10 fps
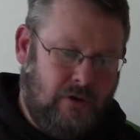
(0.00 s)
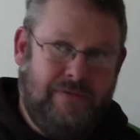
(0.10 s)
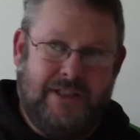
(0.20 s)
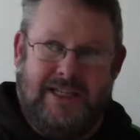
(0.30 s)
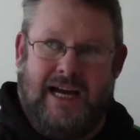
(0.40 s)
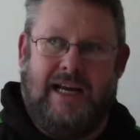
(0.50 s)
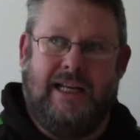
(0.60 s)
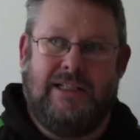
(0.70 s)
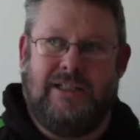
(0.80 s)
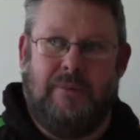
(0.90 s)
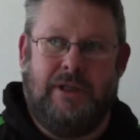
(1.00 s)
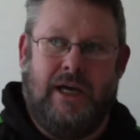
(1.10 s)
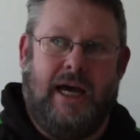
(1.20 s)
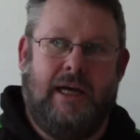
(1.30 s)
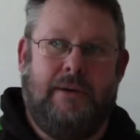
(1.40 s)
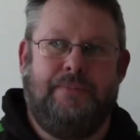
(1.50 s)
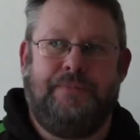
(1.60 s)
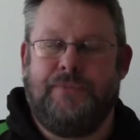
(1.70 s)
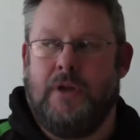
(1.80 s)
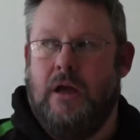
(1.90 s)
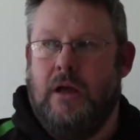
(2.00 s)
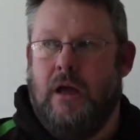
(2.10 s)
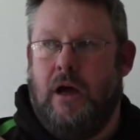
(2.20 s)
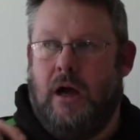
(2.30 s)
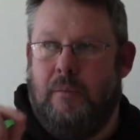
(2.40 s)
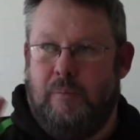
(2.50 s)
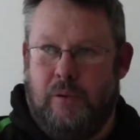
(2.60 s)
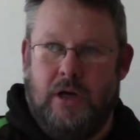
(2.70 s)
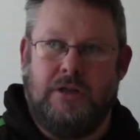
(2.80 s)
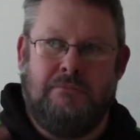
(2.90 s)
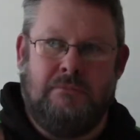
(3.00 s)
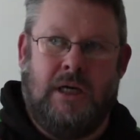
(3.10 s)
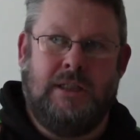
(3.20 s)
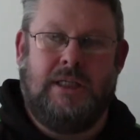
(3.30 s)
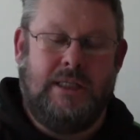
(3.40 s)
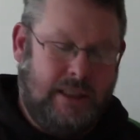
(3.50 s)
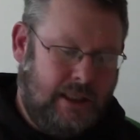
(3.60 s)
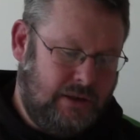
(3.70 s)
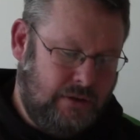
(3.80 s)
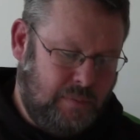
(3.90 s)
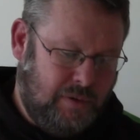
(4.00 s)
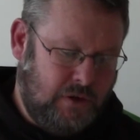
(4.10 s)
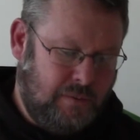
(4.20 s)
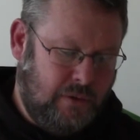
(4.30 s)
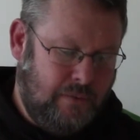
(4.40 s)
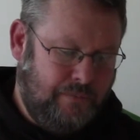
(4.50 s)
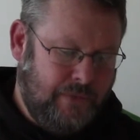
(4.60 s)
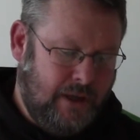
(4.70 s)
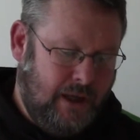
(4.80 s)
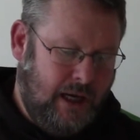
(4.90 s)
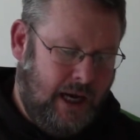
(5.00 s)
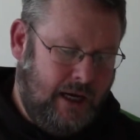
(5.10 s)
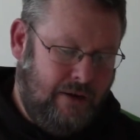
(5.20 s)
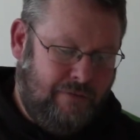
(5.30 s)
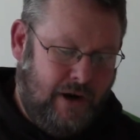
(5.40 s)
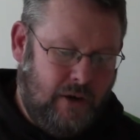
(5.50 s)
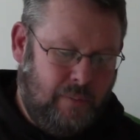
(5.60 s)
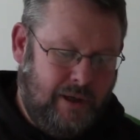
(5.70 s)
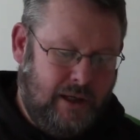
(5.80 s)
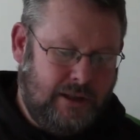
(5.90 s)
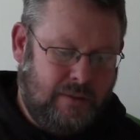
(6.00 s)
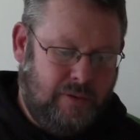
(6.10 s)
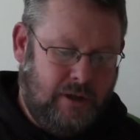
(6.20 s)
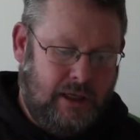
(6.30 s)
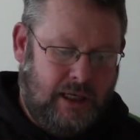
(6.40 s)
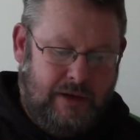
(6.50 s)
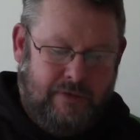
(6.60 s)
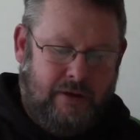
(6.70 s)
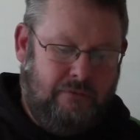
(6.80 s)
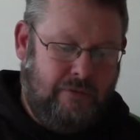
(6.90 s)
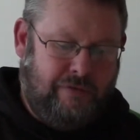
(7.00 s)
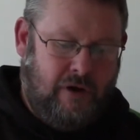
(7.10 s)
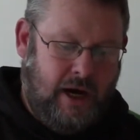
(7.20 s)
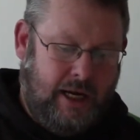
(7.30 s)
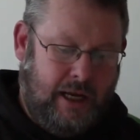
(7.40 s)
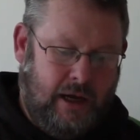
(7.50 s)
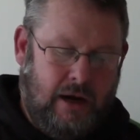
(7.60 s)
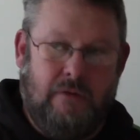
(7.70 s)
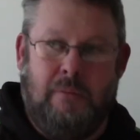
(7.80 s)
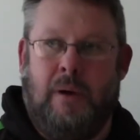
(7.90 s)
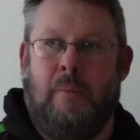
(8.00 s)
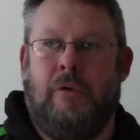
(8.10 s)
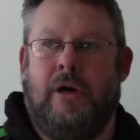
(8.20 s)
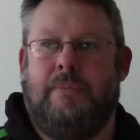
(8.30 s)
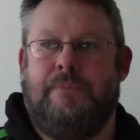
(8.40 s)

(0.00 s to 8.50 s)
Or if it's tackling someone you hate, put as much detail into it as possible. And then the final bit is I put live it, refine it, and remember it.